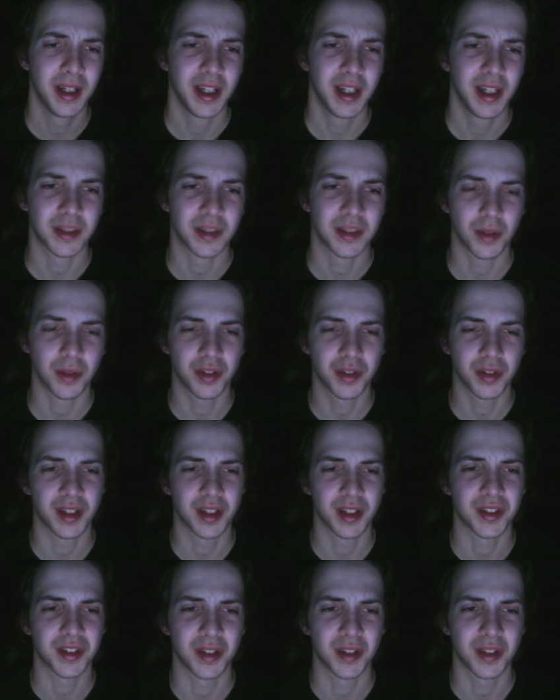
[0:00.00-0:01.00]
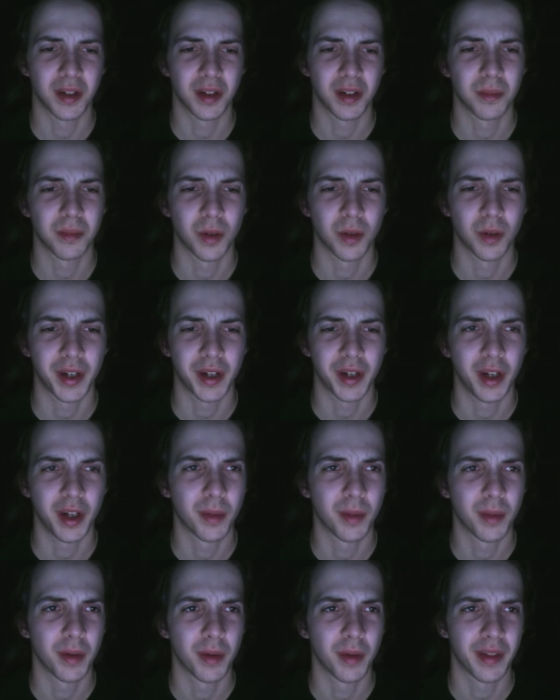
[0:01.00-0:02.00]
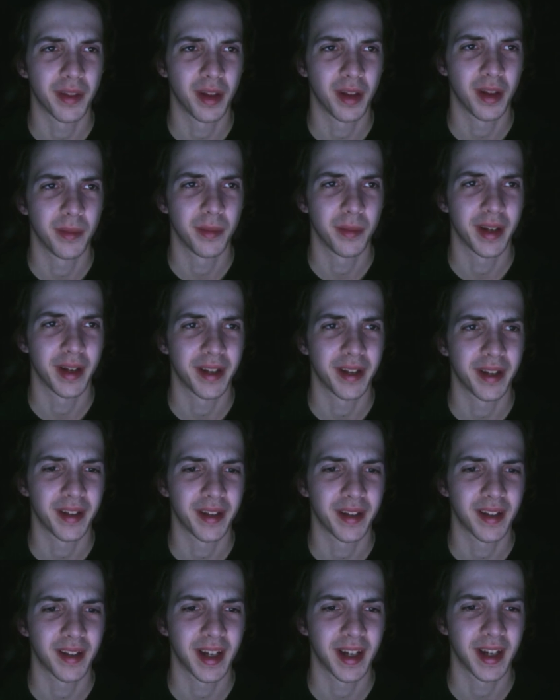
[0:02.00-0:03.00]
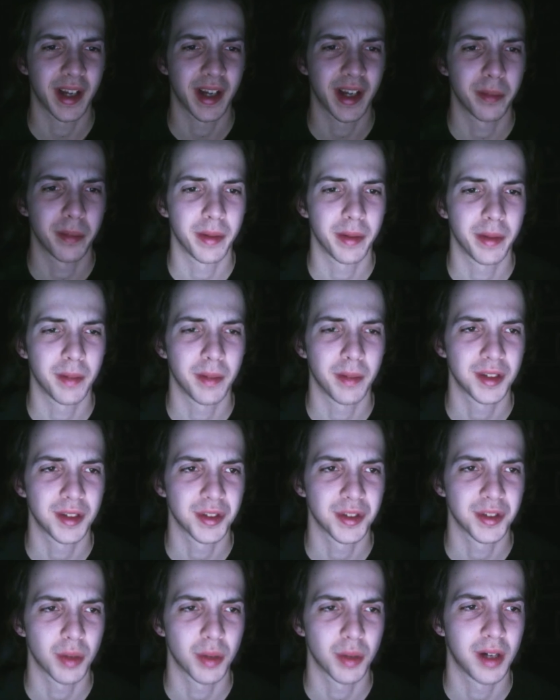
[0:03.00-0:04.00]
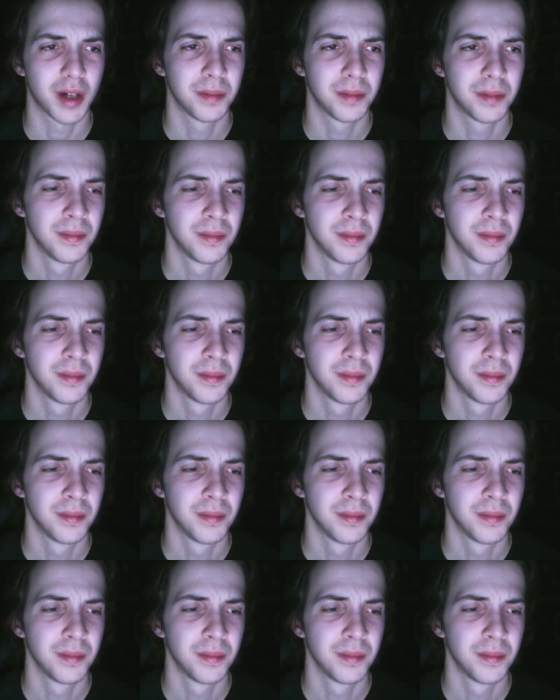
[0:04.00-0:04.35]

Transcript: it's mostly just more humor with him, and I think that got a bit much as well.